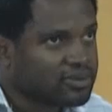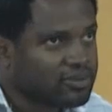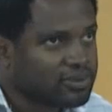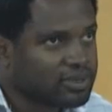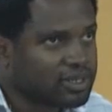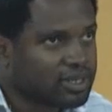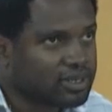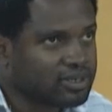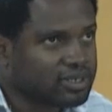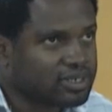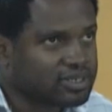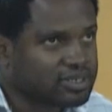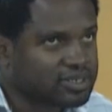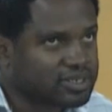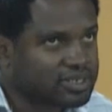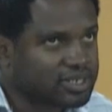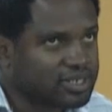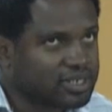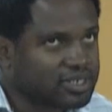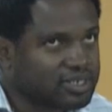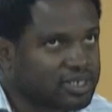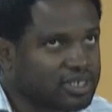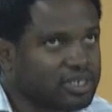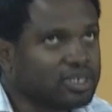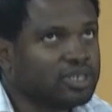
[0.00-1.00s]
without
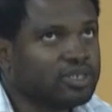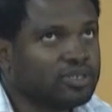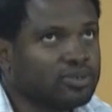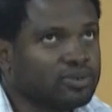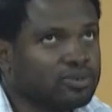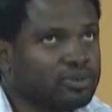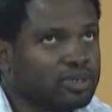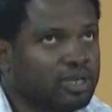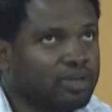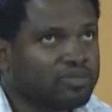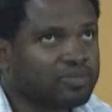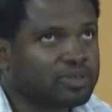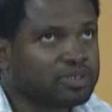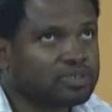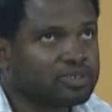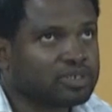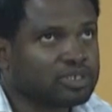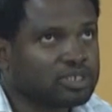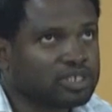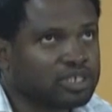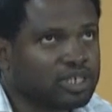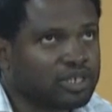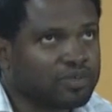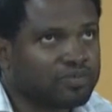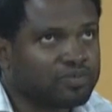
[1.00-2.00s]
necessarily you having to
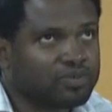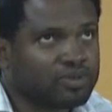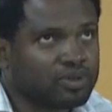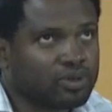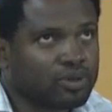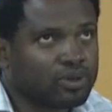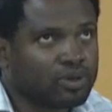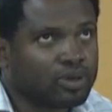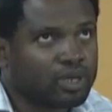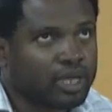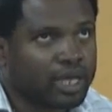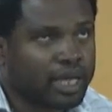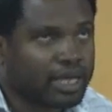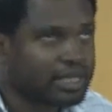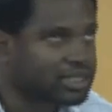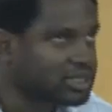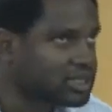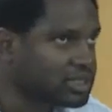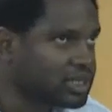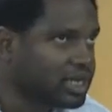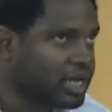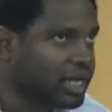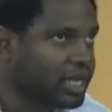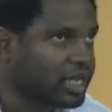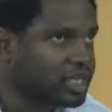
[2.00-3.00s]
give your
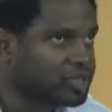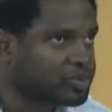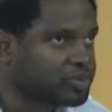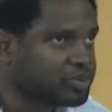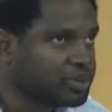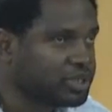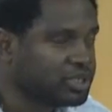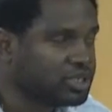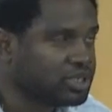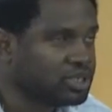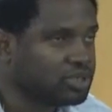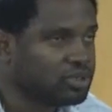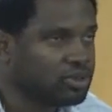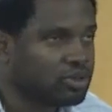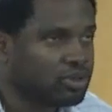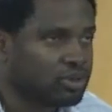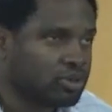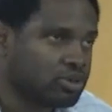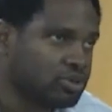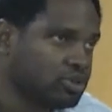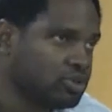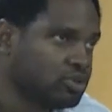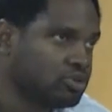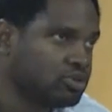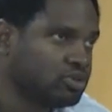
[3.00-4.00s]
extra explanation.
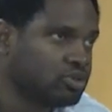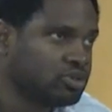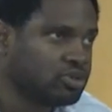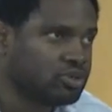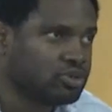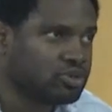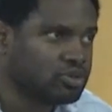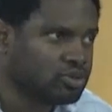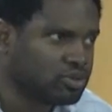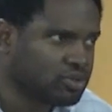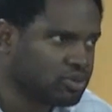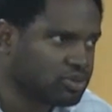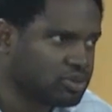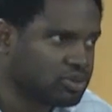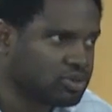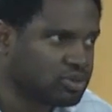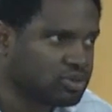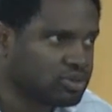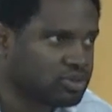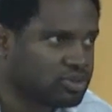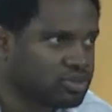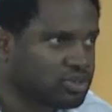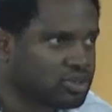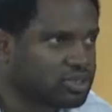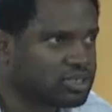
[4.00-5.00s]
Do you
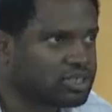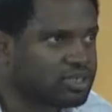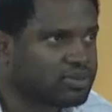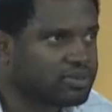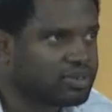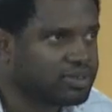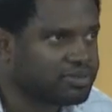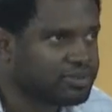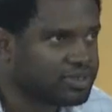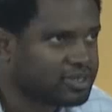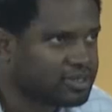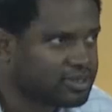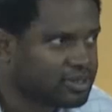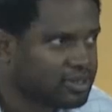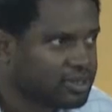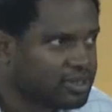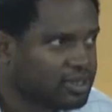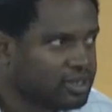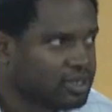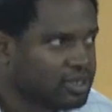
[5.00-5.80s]
understand what I mean?